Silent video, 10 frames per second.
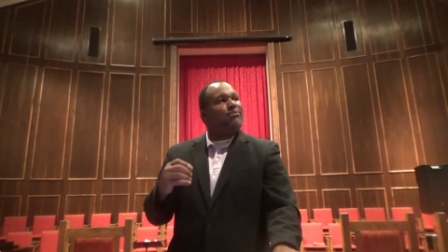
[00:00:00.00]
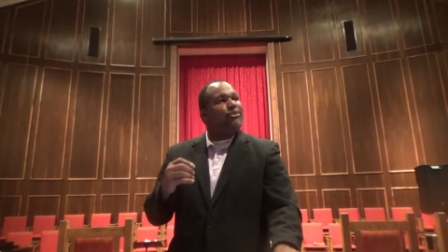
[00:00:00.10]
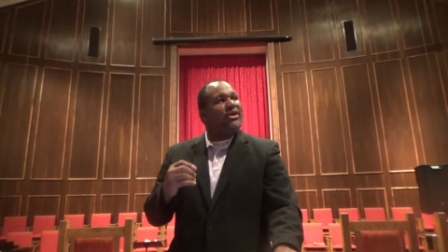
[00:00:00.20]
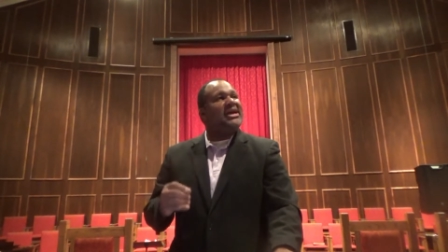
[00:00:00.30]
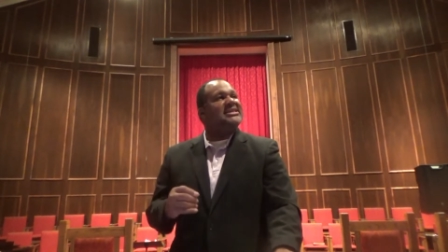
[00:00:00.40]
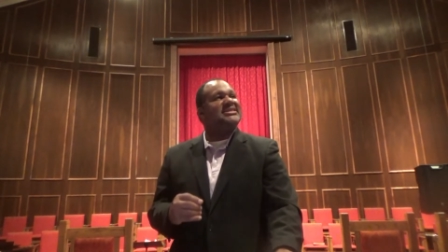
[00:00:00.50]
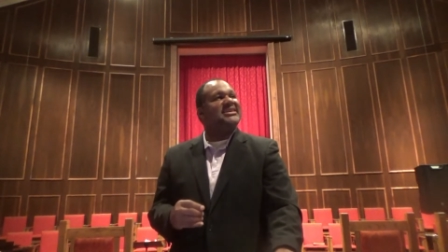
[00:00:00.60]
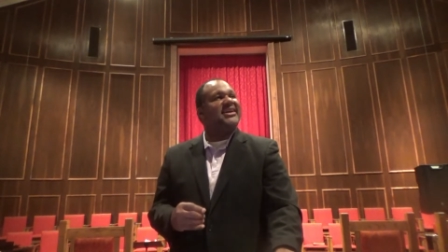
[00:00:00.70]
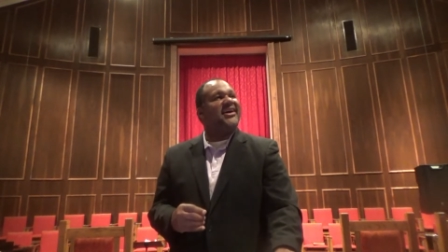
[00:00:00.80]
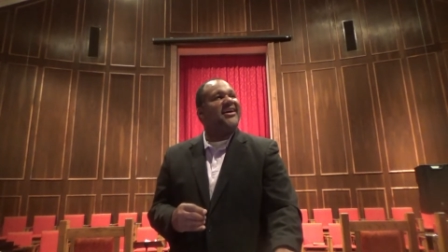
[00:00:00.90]

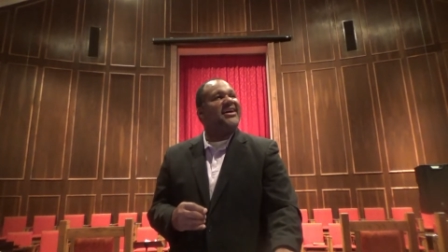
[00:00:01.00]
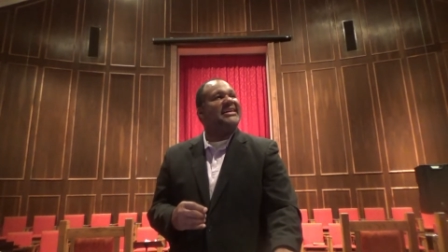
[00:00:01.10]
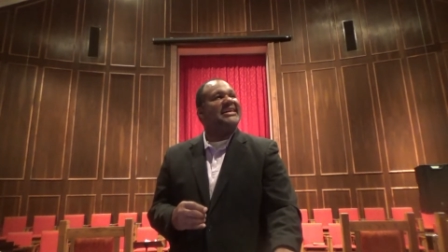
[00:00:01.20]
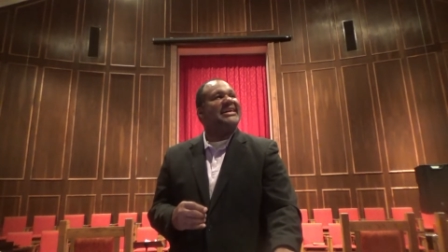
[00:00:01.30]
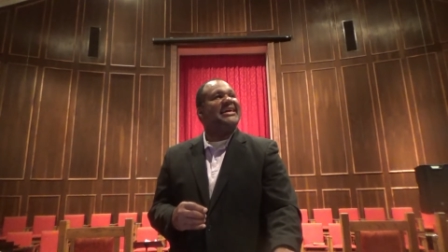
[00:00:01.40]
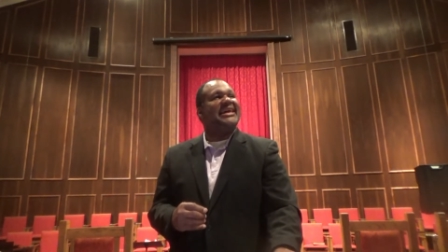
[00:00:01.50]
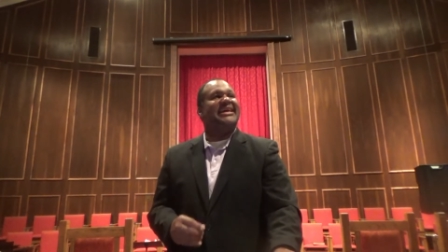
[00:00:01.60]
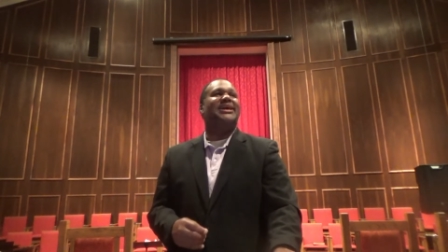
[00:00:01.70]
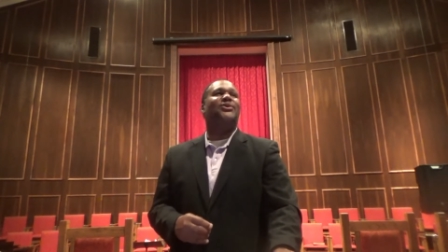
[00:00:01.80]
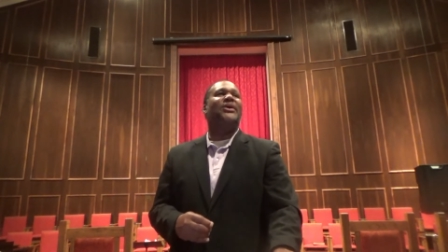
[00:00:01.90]
praising God
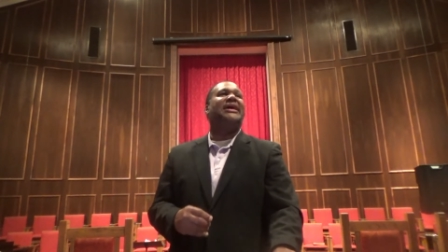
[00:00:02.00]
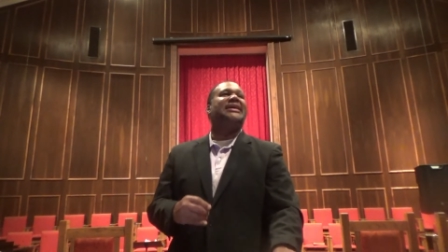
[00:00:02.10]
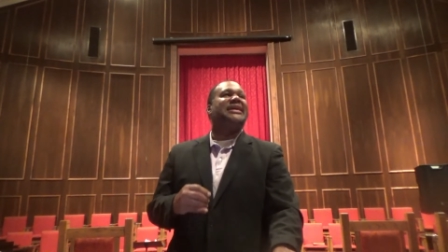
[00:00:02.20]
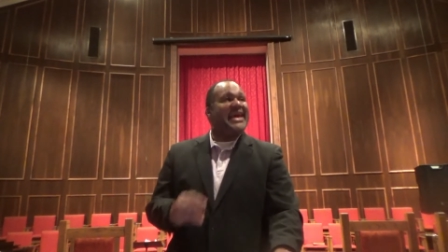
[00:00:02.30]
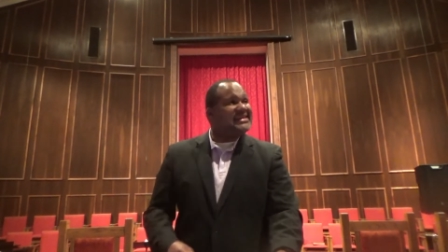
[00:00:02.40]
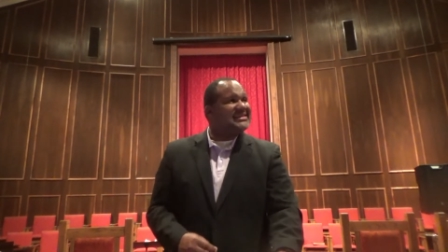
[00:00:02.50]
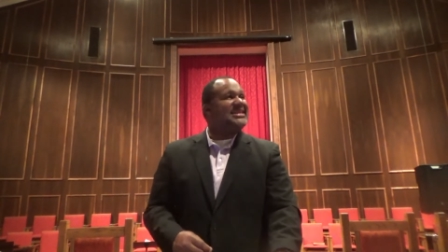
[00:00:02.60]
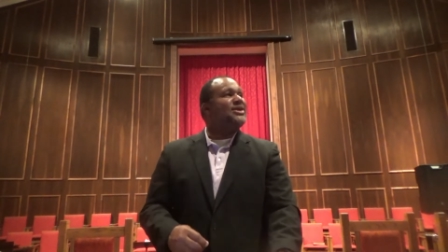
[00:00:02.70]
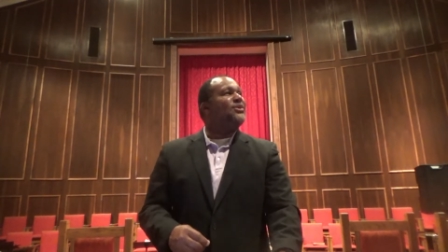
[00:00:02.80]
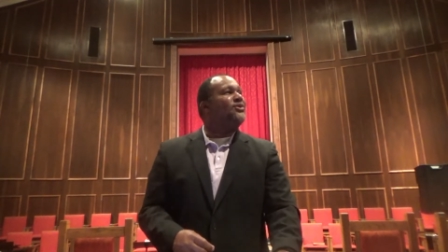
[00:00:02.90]
anyway. Yes,
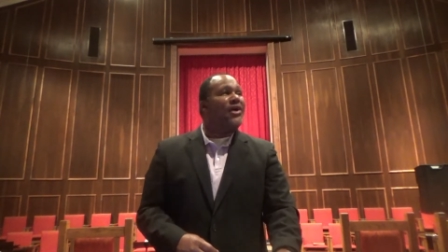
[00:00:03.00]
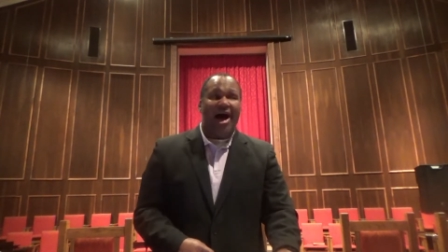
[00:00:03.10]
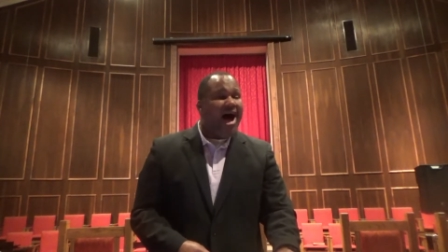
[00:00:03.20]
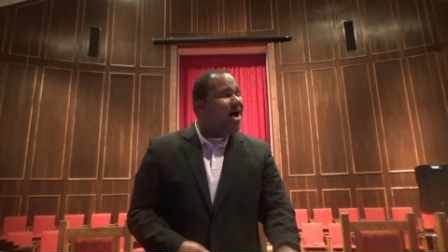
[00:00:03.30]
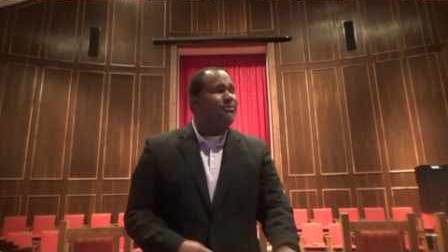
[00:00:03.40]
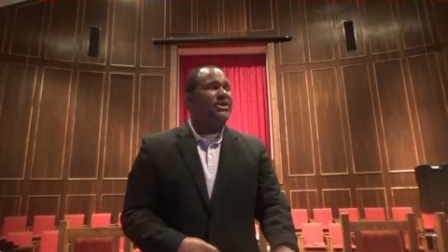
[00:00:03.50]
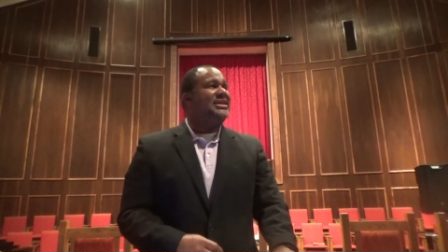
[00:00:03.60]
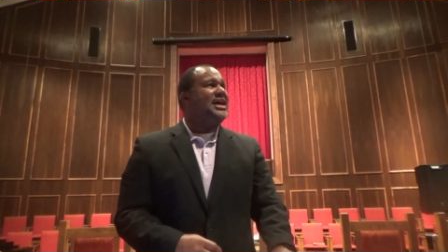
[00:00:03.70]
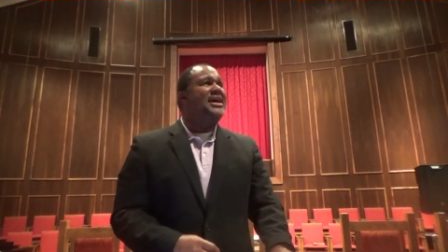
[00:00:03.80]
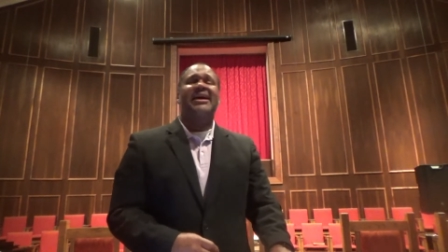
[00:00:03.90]
they were robbed when
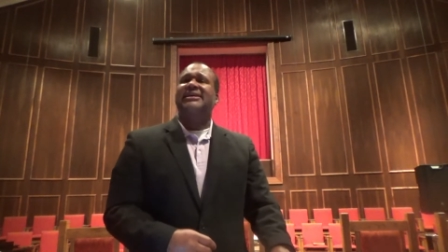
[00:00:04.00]
they